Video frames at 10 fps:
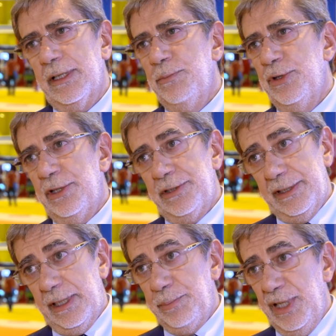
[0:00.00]

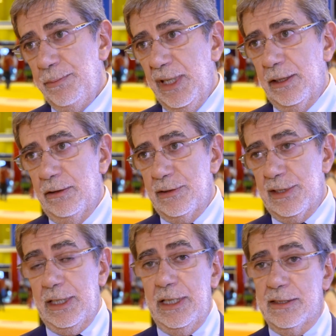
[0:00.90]
immunotherapy
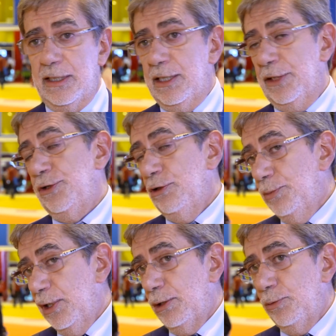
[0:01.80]
because it is a
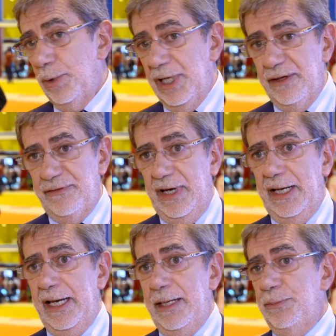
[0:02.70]
tumor with
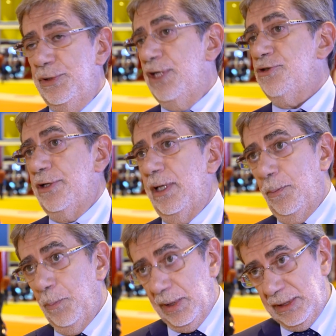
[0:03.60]
high mutational
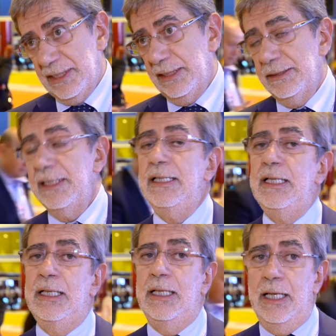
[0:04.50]
burden,
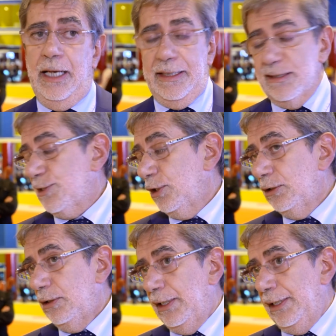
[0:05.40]
and
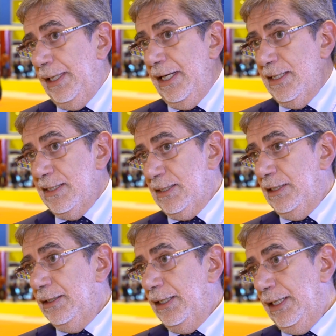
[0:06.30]
so has
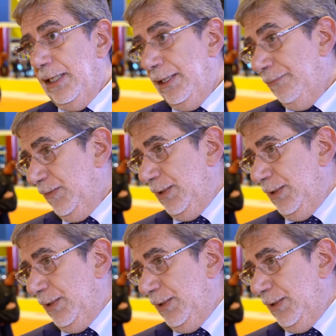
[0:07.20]
the